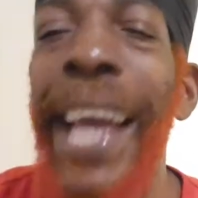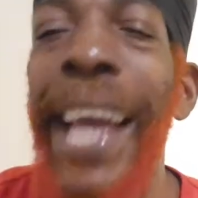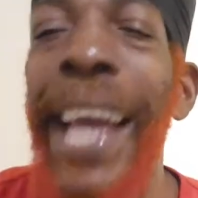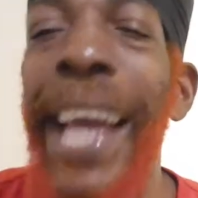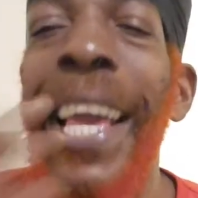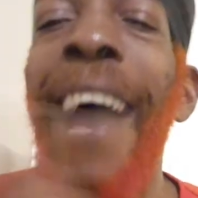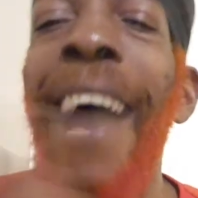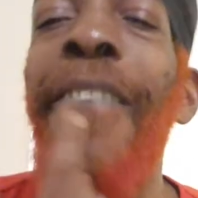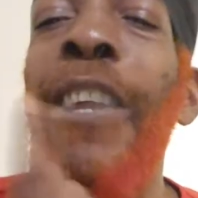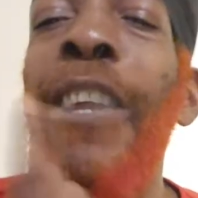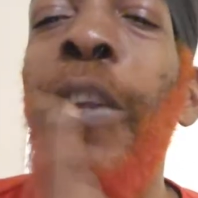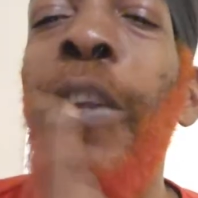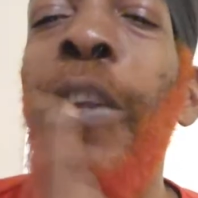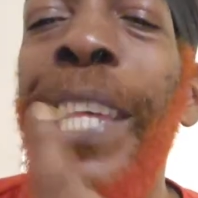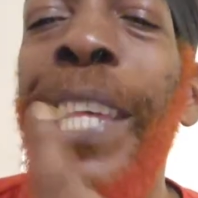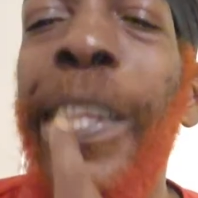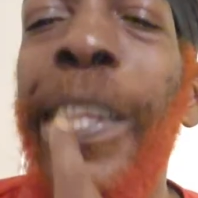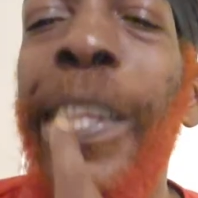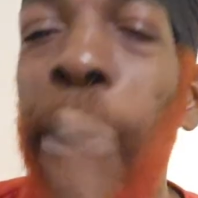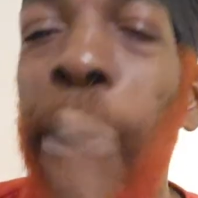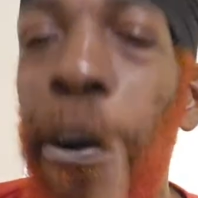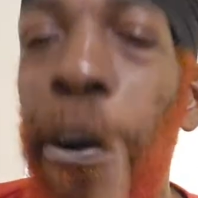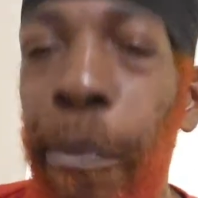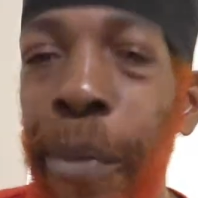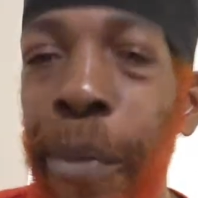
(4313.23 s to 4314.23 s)
I have a little
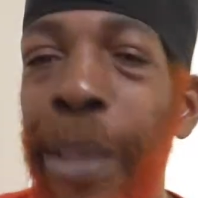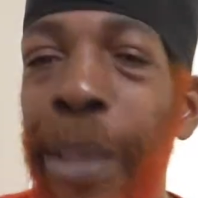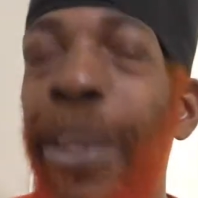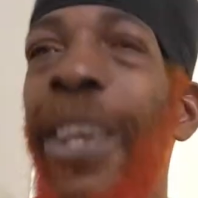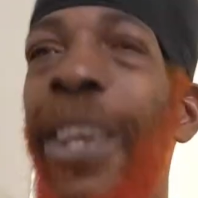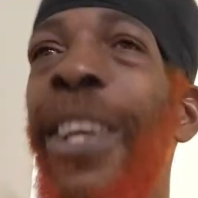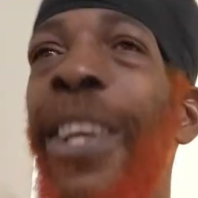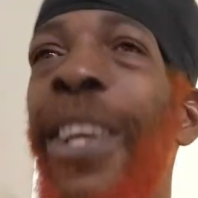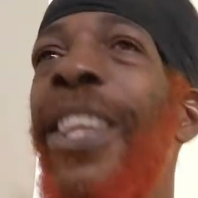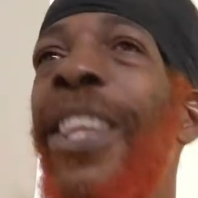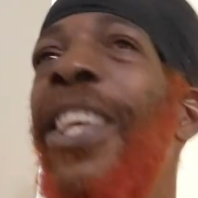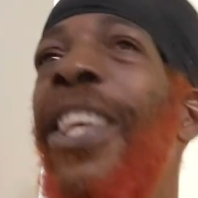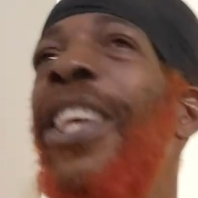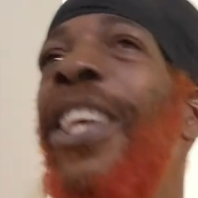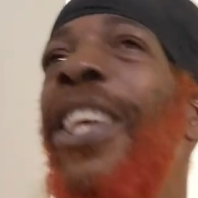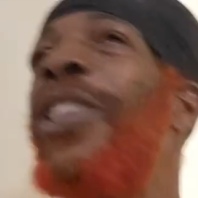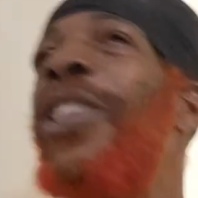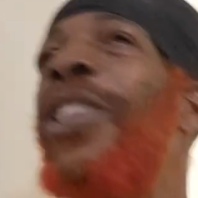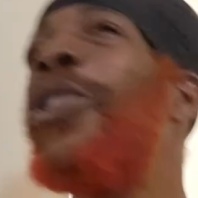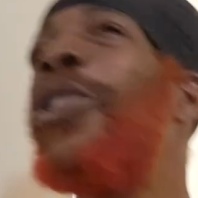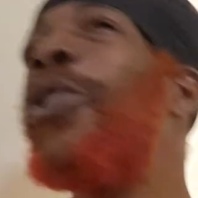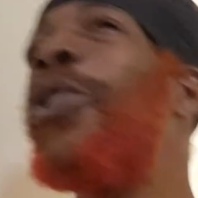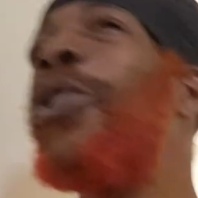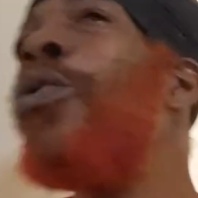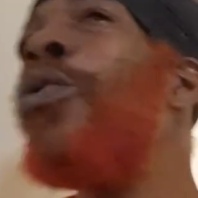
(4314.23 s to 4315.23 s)
stomping.
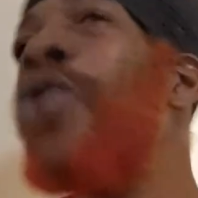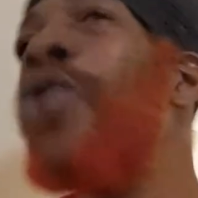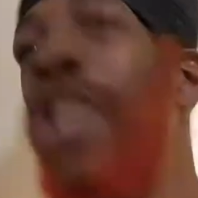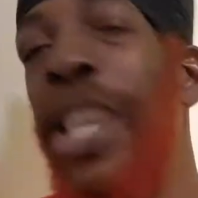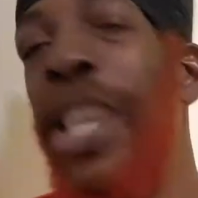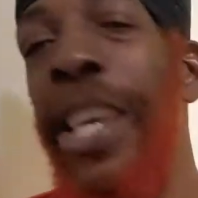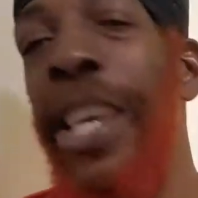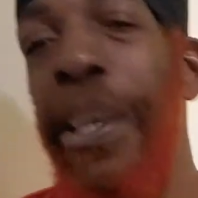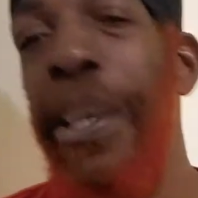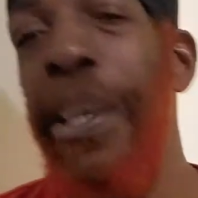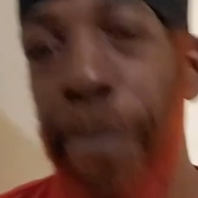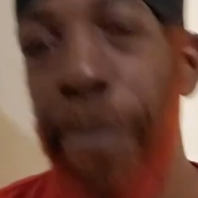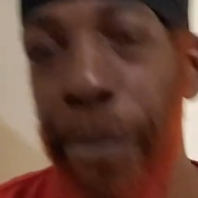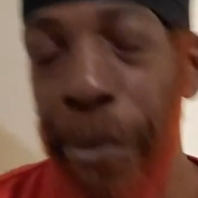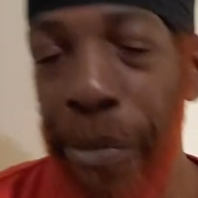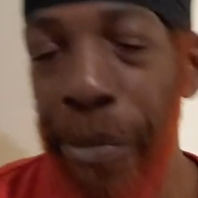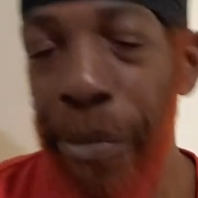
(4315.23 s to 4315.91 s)
Sushi.